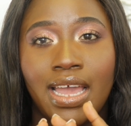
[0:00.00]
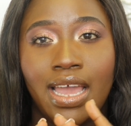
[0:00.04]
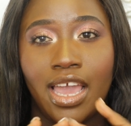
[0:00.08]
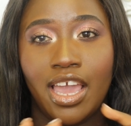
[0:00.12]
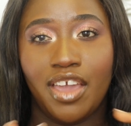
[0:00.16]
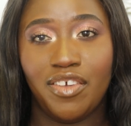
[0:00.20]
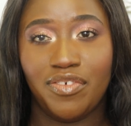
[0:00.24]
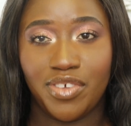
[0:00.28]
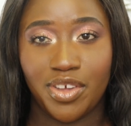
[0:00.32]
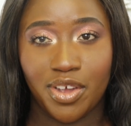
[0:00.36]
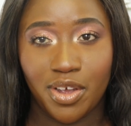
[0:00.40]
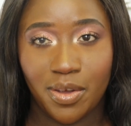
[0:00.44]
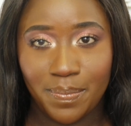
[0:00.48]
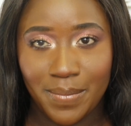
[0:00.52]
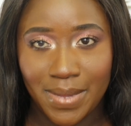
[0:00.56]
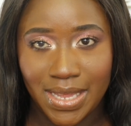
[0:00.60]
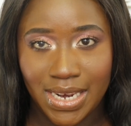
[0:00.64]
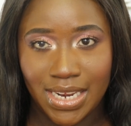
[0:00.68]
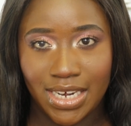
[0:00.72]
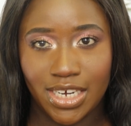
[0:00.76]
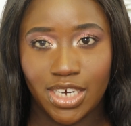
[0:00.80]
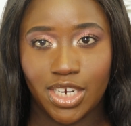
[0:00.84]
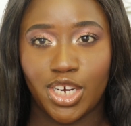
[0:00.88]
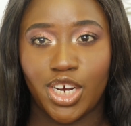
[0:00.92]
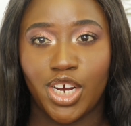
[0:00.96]
If you're a
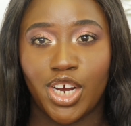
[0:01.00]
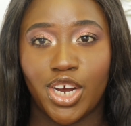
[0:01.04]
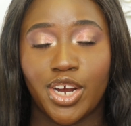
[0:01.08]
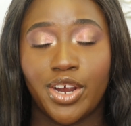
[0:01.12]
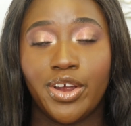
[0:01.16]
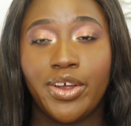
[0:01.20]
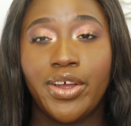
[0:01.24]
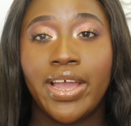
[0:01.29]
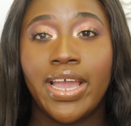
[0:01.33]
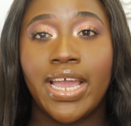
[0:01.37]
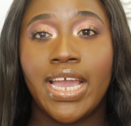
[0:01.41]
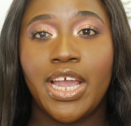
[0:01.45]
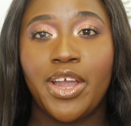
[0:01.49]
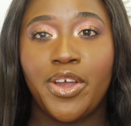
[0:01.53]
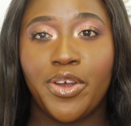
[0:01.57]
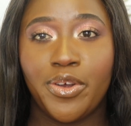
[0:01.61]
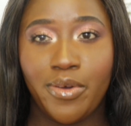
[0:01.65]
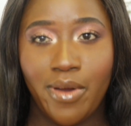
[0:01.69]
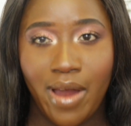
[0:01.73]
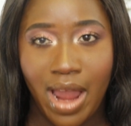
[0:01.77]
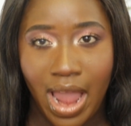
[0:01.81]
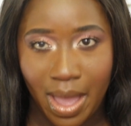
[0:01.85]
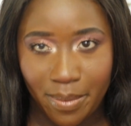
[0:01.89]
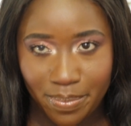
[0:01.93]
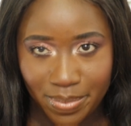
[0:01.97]
melon girl,
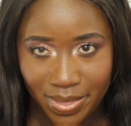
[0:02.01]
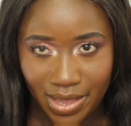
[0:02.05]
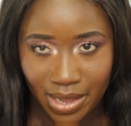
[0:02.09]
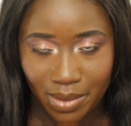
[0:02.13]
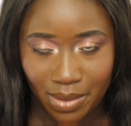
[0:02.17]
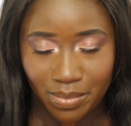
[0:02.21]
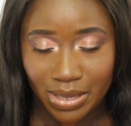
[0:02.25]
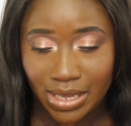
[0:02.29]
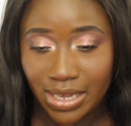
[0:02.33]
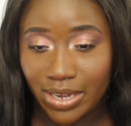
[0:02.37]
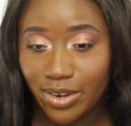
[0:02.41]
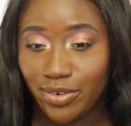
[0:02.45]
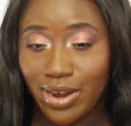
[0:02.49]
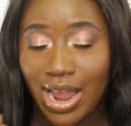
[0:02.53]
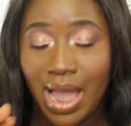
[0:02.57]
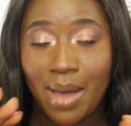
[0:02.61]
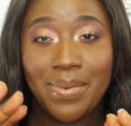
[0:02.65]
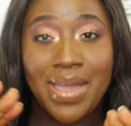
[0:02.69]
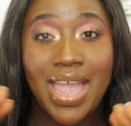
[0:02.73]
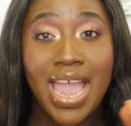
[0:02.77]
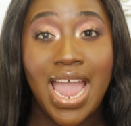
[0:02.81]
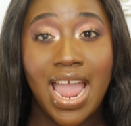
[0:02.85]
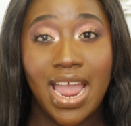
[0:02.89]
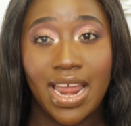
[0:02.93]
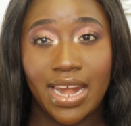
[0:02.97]
grab them. Grab
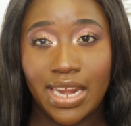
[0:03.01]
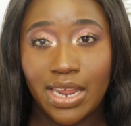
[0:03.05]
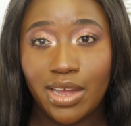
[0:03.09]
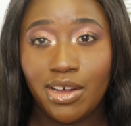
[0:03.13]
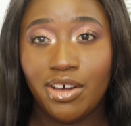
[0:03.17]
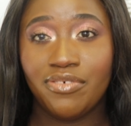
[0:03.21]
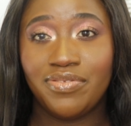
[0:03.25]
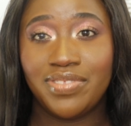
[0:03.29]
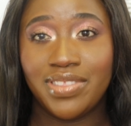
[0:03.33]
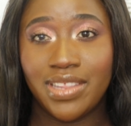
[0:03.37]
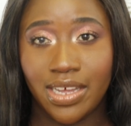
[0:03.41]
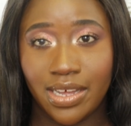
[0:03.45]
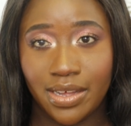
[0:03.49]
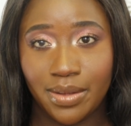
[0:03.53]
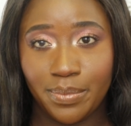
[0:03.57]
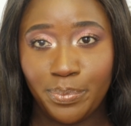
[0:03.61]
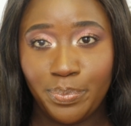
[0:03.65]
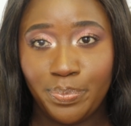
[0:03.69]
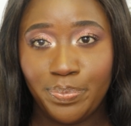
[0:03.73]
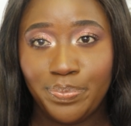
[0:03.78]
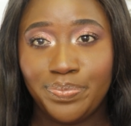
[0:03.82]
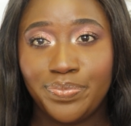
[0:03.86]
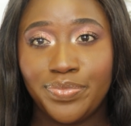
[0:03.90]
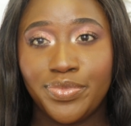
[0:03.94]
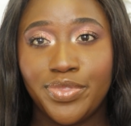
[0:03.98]
any of them.
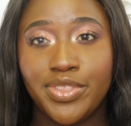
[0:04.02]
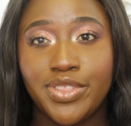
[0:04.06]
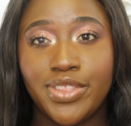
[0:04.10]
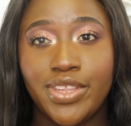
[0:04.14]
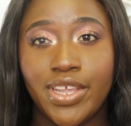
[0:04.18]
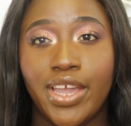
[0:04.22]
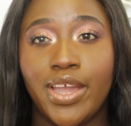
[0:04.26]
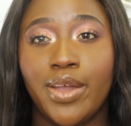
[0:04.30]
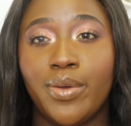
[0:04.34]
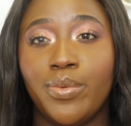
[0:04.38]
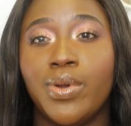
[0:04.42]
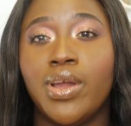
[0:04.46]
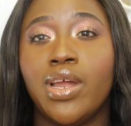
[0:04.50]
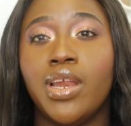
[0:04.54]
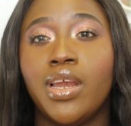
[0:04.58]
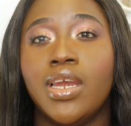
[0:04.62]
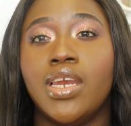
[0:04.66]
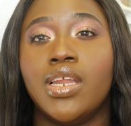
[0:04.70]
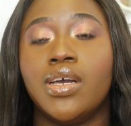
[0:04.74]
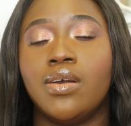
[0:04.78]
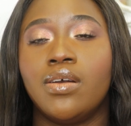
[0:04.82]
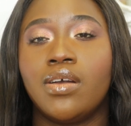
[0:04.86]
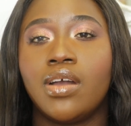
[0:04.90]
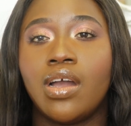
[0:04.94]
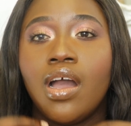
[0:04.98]
They will
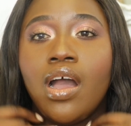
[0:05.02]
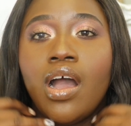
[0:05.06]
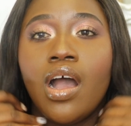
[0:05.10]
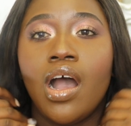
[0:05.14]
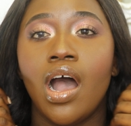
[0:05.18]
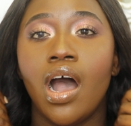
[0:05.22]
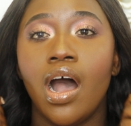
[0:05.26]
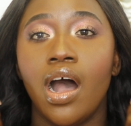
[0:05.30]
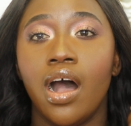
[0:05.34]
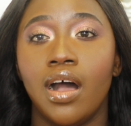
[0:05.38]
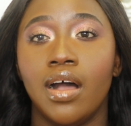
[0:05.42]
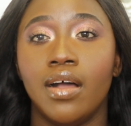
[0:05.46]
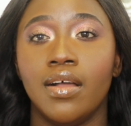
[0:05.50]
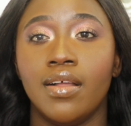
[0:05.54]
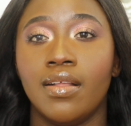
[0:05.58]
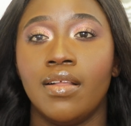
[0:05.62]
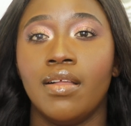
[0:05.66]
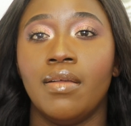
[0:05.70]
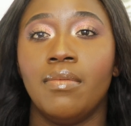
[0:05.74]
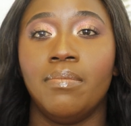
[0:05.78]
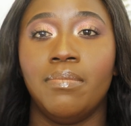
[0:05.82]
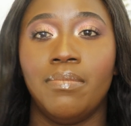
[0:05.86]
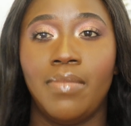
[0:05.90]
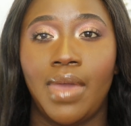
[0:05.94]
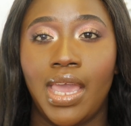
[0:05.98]
look
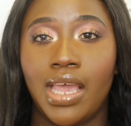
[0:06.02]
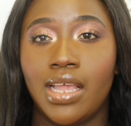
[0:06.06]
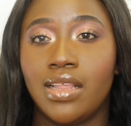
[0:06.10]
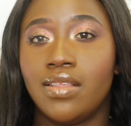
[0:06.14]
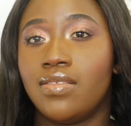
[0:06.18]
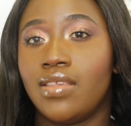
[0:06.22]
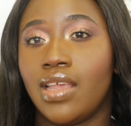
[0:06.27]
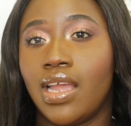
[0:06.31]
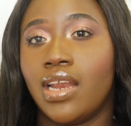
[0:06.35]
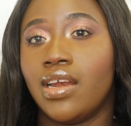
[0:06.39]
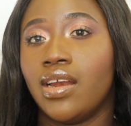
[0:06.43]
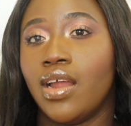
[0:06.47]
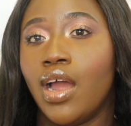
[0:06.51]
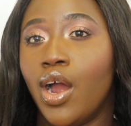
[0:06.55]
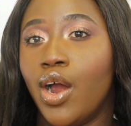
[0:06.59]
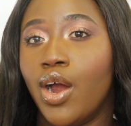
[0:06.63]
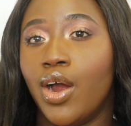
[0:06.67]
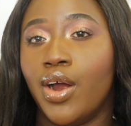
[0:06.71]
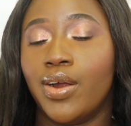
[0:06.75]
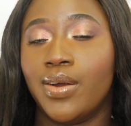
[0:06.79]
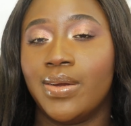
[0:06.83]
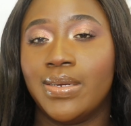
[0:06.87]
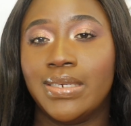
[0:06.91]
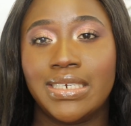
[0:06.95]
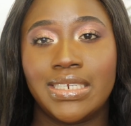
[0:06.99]
amazing
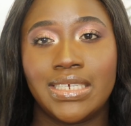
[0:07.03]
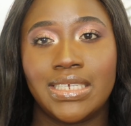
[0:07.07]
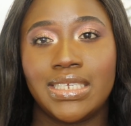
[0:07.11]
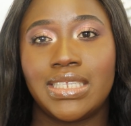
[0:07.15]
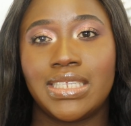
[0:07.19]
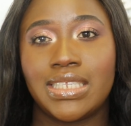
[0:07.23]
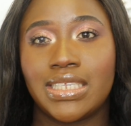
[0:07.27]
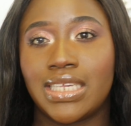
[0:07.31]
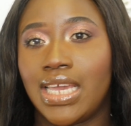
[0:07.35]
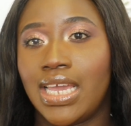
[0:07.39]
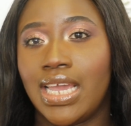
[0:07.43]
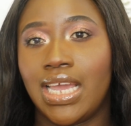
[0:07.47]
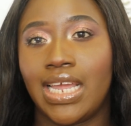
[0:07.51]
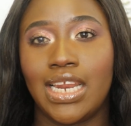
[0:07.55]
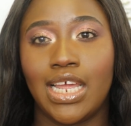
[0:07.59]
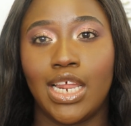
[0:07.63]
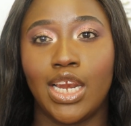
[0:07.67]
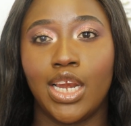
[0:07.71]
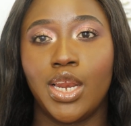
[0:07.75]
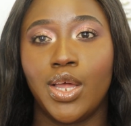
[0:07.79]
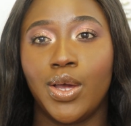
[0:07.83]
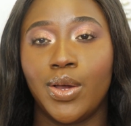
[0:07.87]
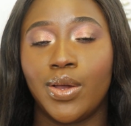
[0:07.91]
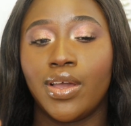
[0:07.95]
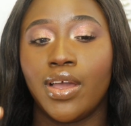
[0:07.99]
on the skin. They
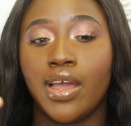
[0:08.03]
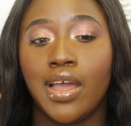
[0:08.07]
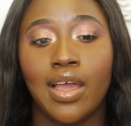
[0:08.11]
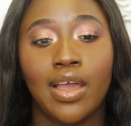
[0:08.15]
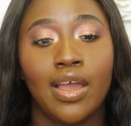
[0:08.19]
look